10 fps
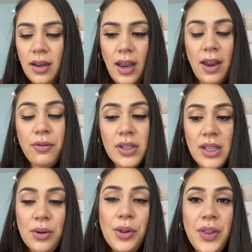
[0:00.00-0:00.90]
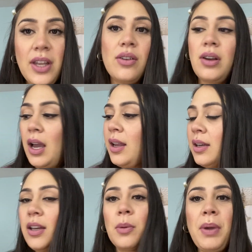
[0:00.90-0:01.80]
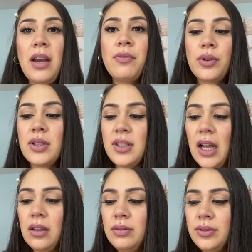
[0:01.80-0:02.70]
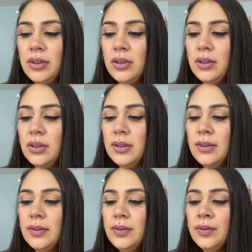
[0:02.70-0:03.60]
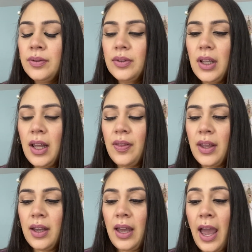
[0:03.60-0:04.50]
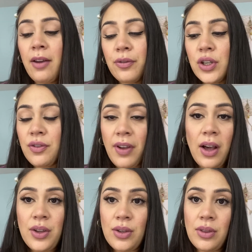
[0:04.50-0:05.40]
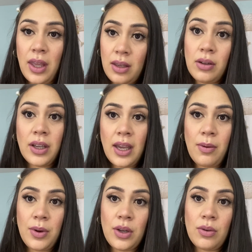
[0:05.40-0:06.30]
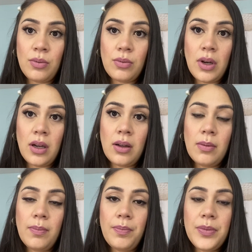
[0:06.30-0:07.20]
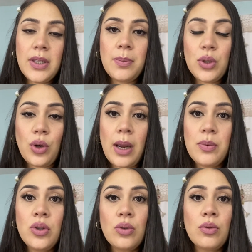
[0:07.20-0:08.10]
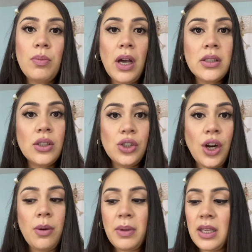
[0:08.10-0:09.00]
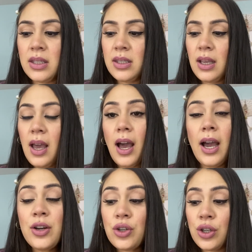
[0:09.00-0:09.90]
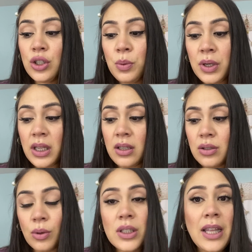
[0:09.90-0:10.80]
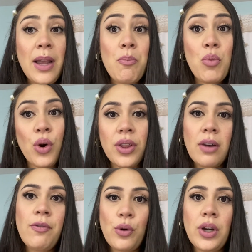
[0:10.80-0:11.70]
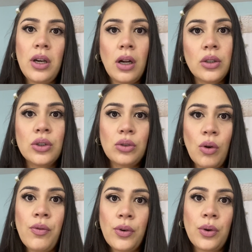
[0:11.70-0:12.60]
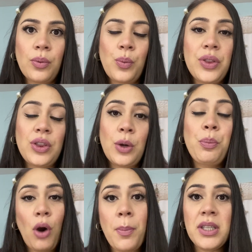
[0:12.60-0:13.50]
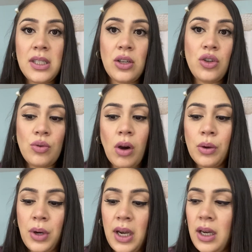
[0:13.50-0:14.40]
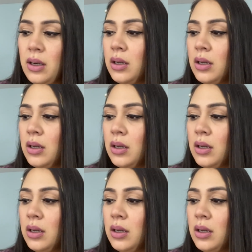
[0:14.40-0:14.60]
every single thing you got in here paid for itself, and the average value that you'll get when you subscribe to Boxycharm is $120. So it's like more than $40 over what they're promising you already.